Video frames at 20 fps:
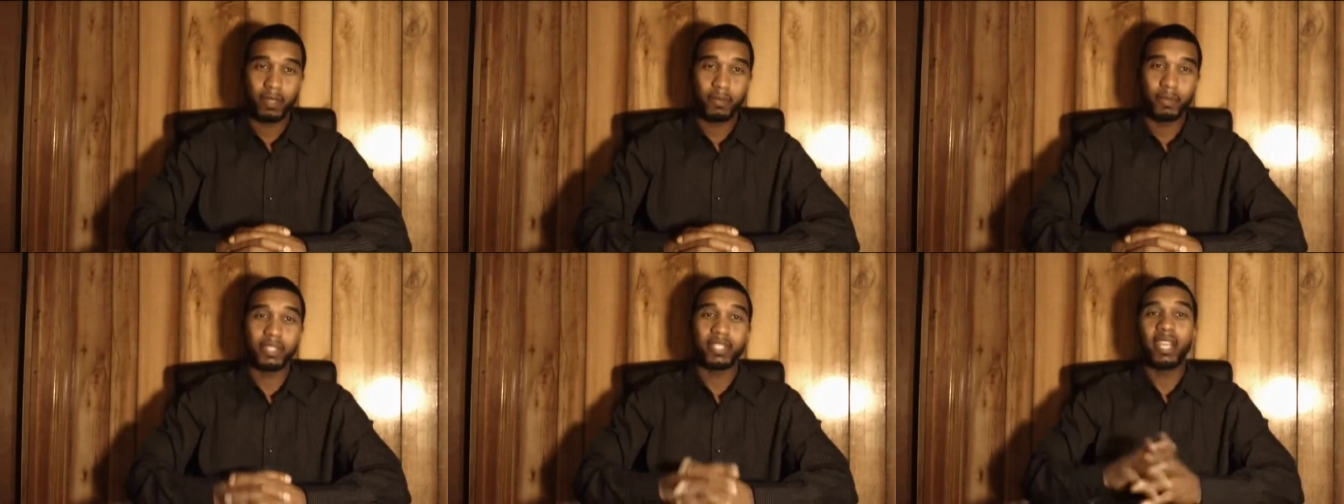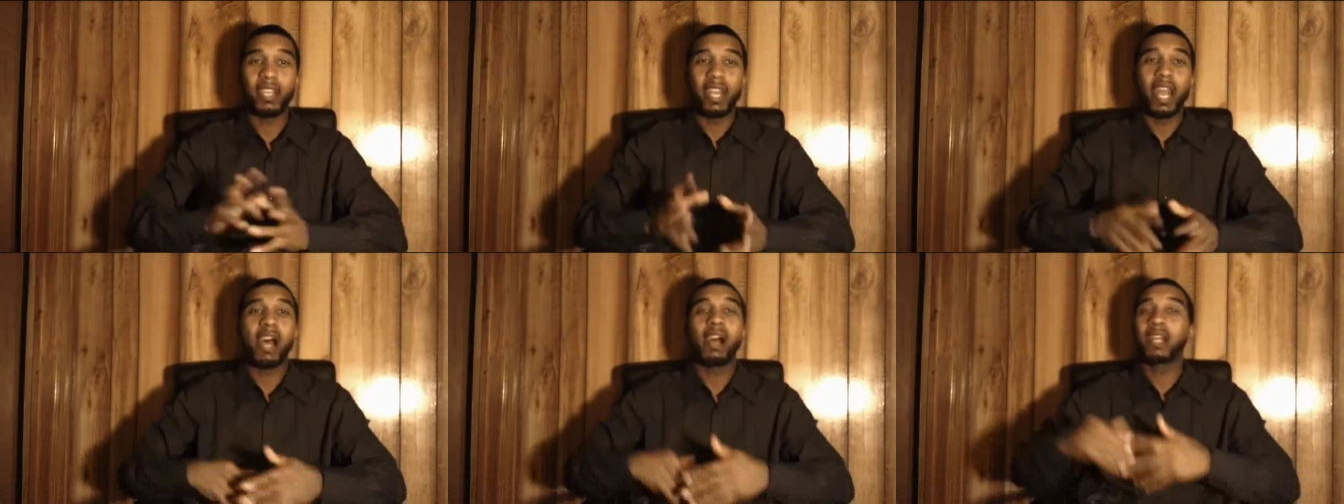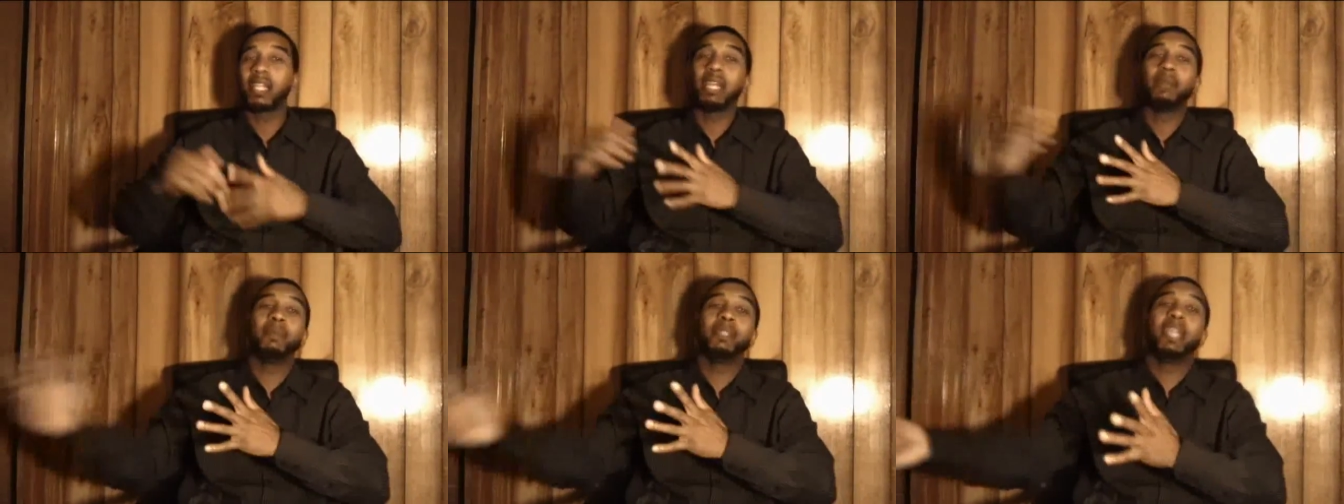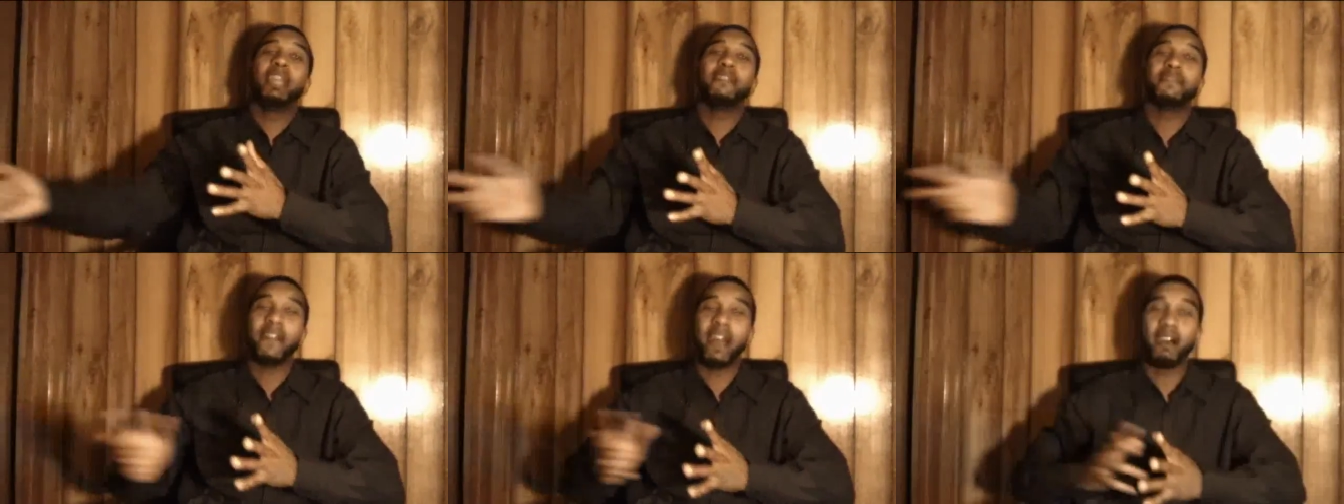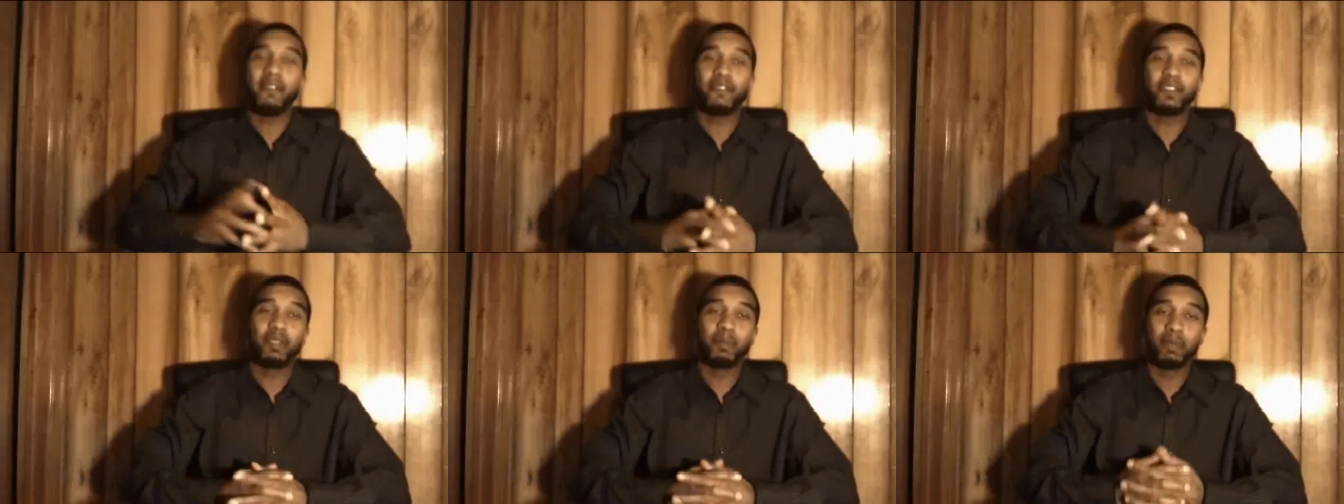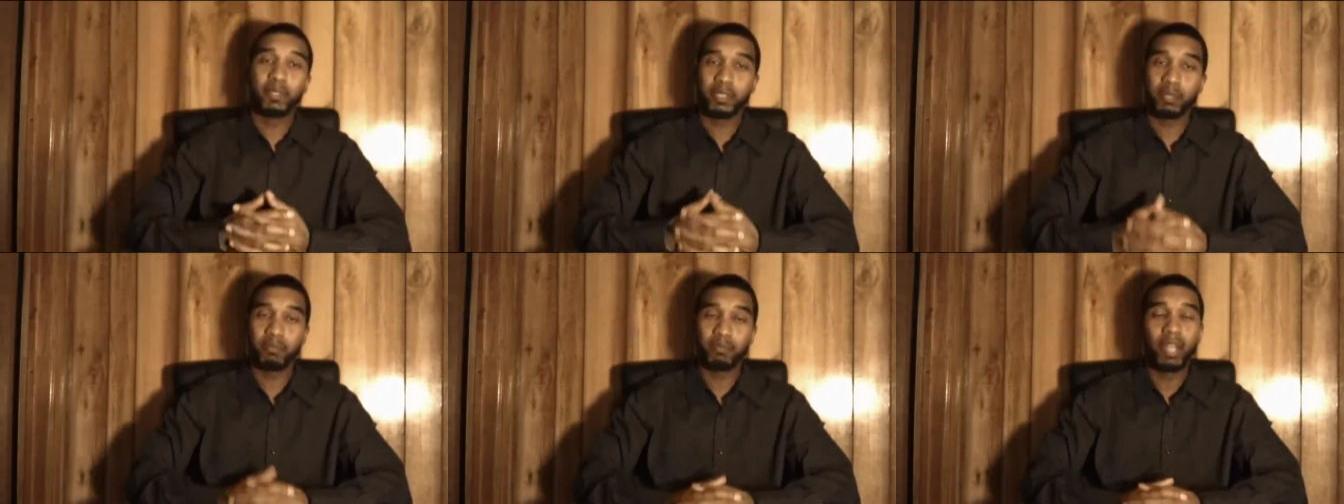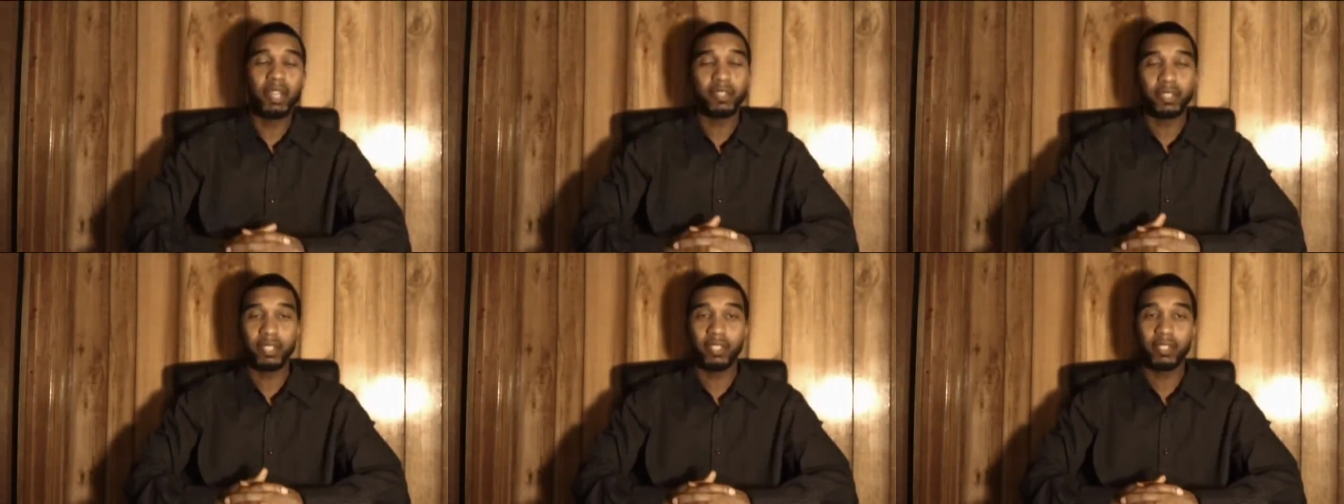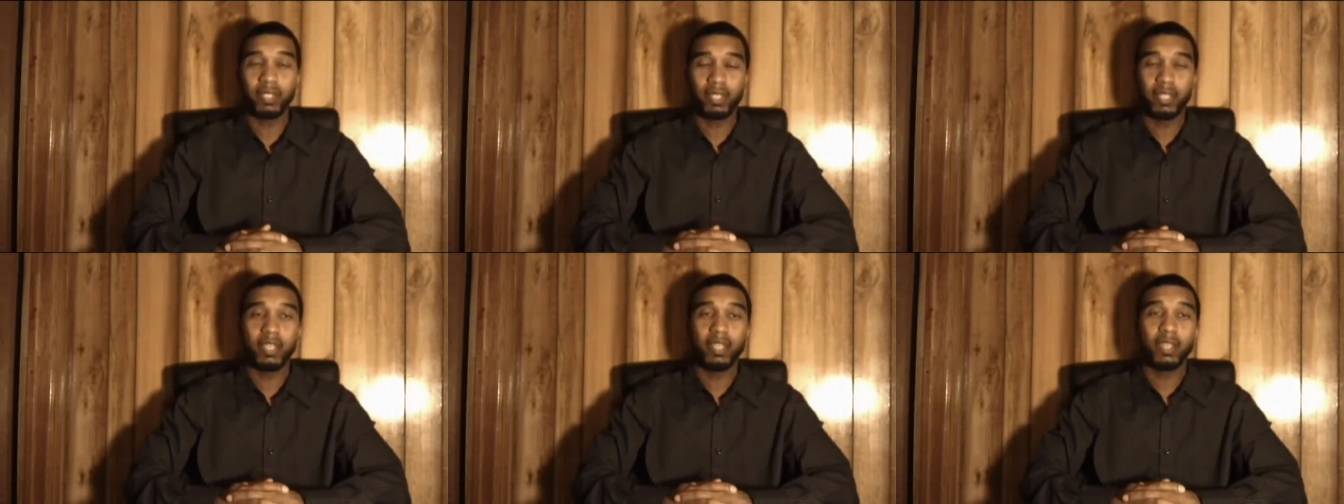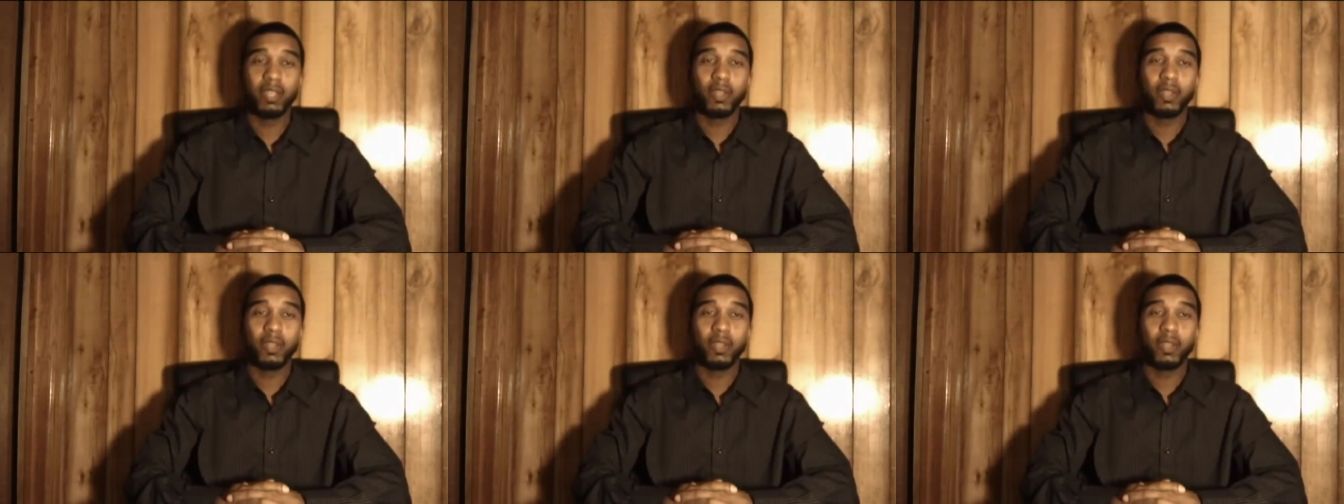which they're now claiming they found for the Muslim Brotherhood,